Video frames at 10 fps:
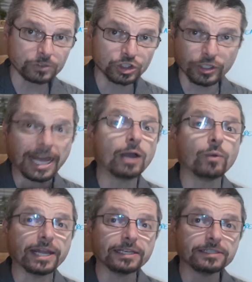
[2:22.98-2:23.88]
So now
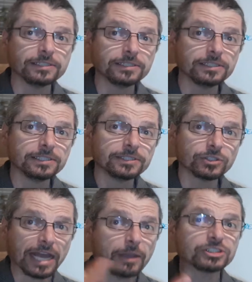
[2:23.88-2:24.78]
what?
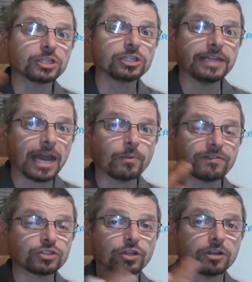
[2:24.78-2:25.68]
So now
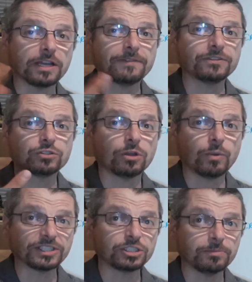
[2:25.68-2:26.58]
we have to turn our life into a
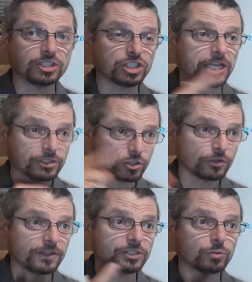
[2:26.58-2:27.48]
rescue mission and
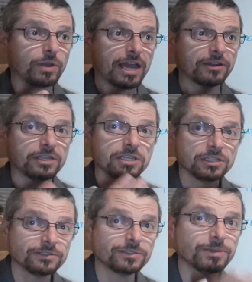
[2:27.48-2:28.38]
turn things around
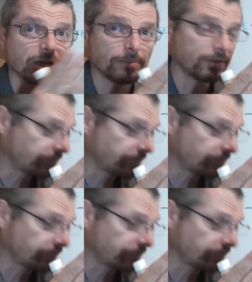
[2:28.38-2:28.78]
to become